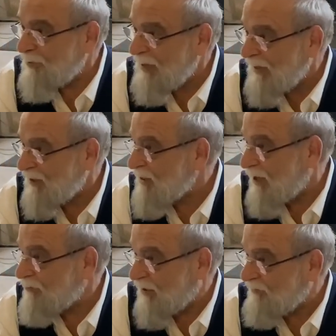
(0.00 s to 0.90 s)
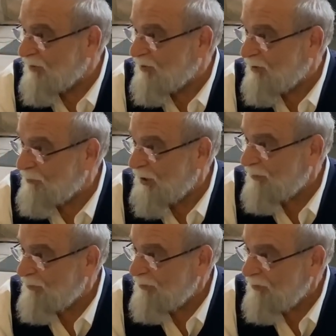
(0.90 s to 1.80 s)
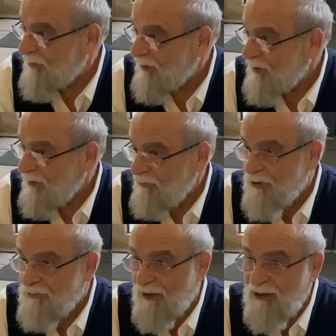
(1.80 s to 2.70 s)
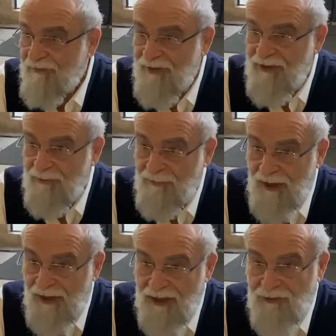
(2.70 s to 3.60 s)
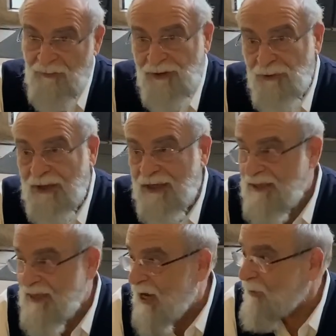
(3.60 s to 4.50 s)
or not is not relevant to me. What's relevant to me is what do Chazal,